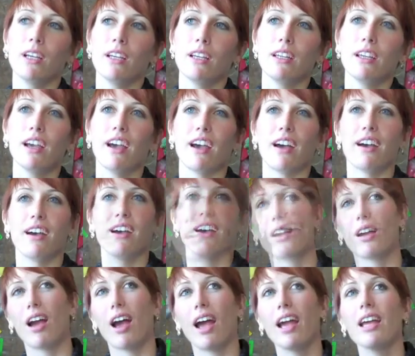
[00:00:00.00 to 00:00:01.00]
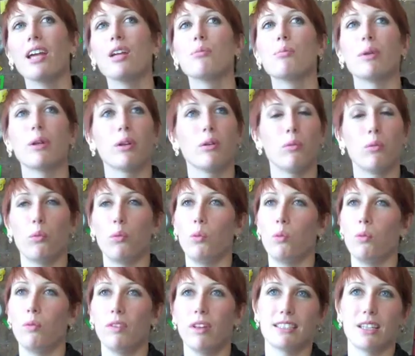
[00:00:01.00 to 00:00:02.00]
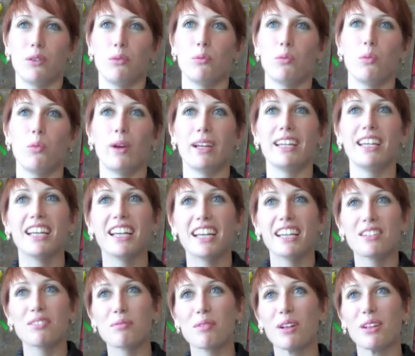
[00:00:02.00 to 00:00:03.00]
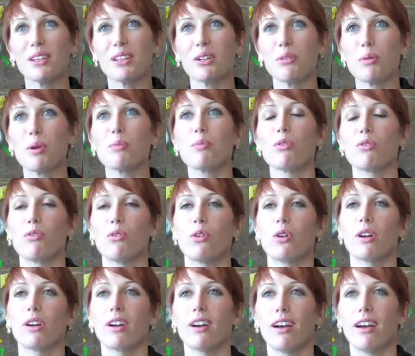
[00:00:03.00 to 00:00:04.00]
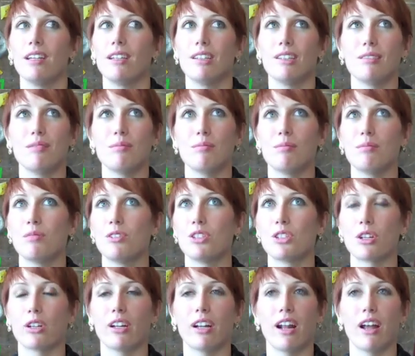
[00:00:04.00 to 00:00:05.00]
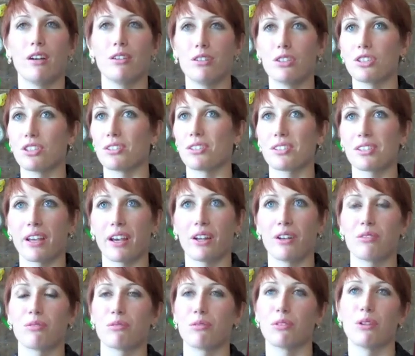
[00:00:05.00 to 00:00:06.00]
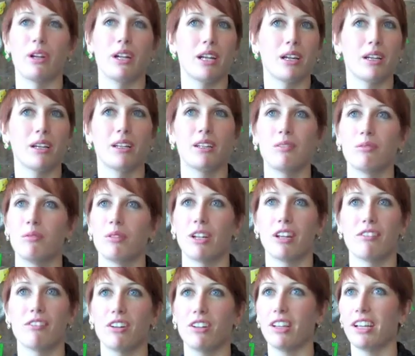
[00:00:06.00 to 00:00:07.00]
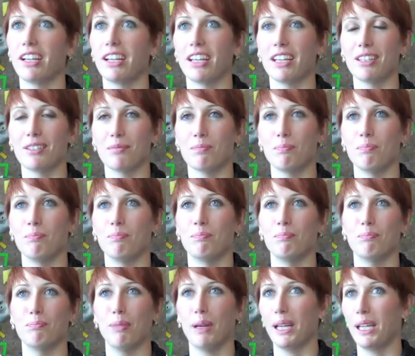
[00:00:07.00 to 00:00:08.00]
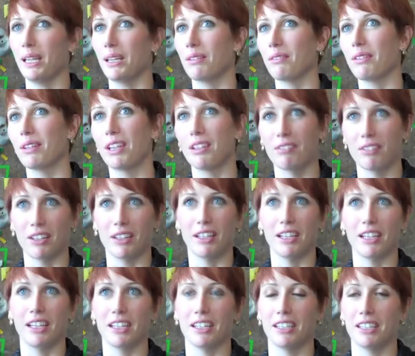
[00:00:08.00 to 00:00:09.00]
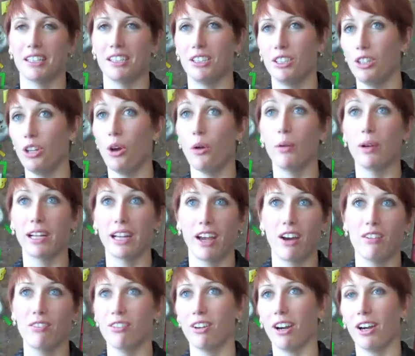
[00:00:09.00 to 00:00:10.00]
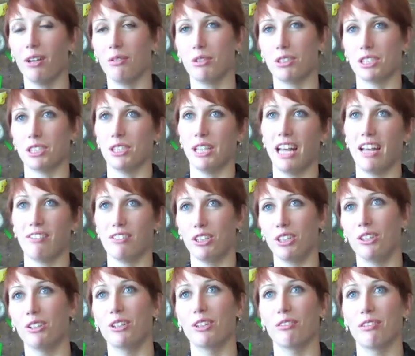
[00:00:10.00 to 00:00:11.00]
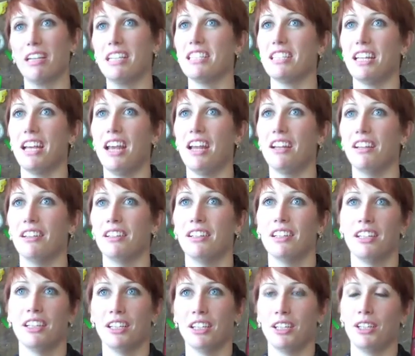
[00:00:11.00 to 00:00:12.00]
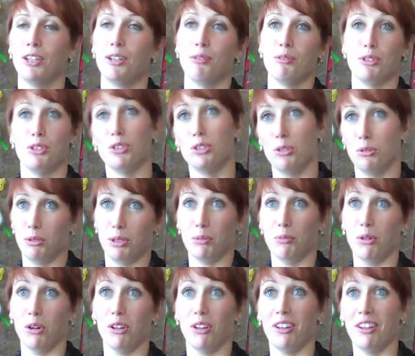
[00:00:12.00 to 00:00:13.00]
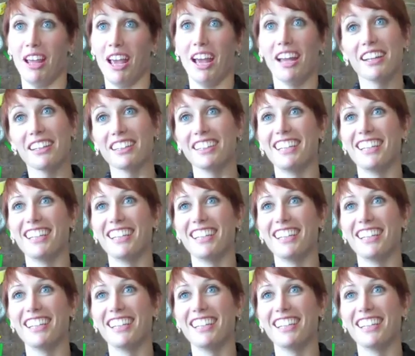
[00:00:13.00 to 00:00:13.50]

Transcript: Yeah, I had been winging it a little bit before. I started out just kind of running when I felt like it, and biking when I felt like it, and knowing how far I was going to have to go on race day, and doing more than that.